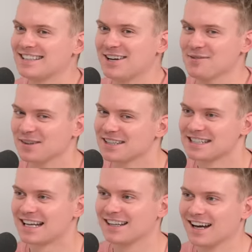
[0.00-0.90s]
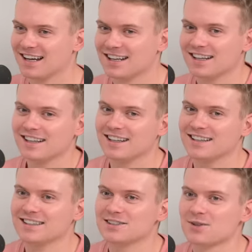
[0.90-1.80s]
I don't want to say that.
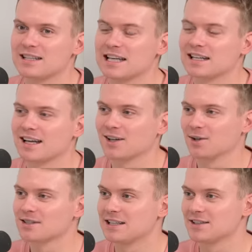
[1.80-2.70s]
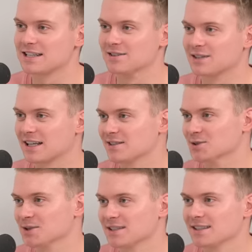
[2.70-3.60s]
So I said giggle because he does a little
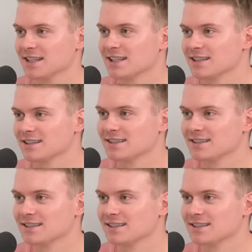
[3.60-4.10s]
giggle, doesn't he?